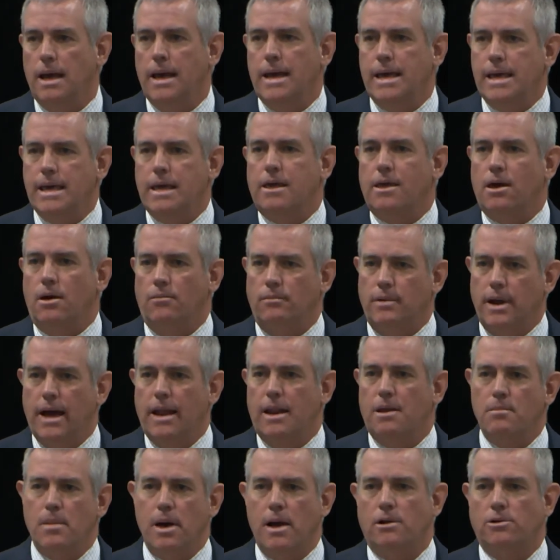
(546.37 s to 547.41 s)
He can go
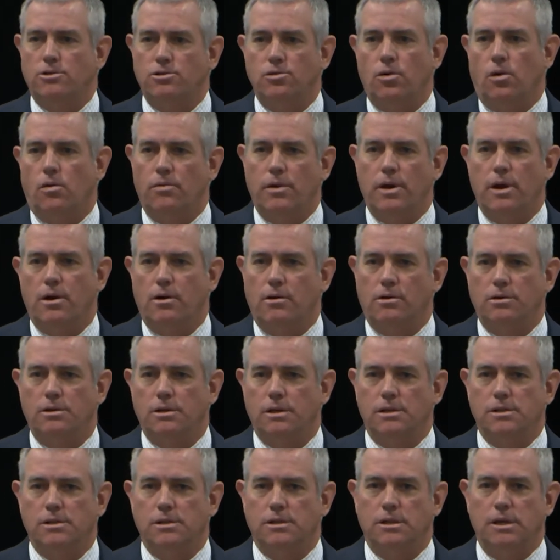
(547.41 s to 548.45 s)
90 miles north of here to
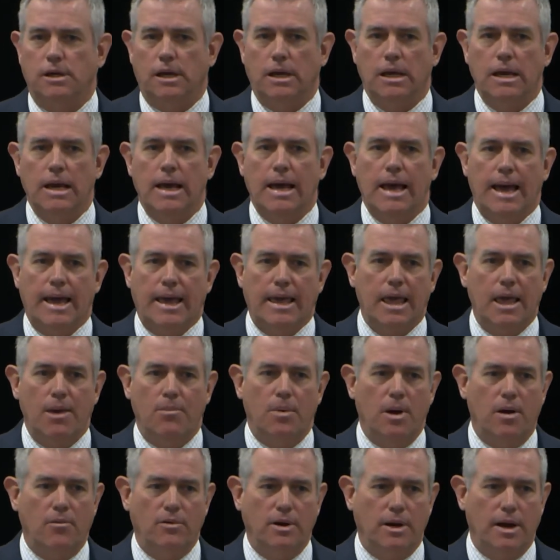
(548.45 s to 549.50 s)
Tennessee and keep
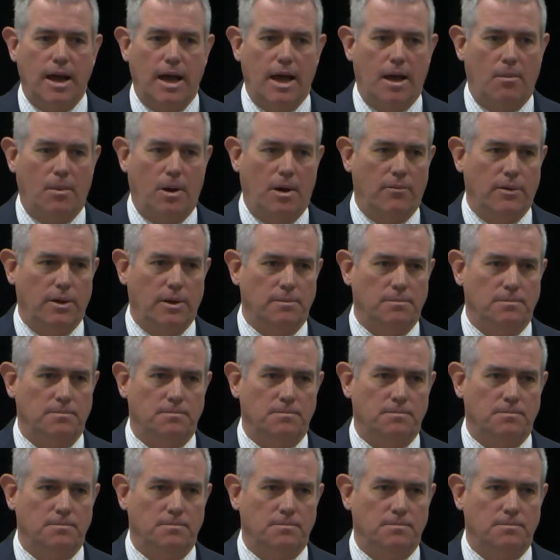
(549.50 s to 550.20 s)
every dime of it.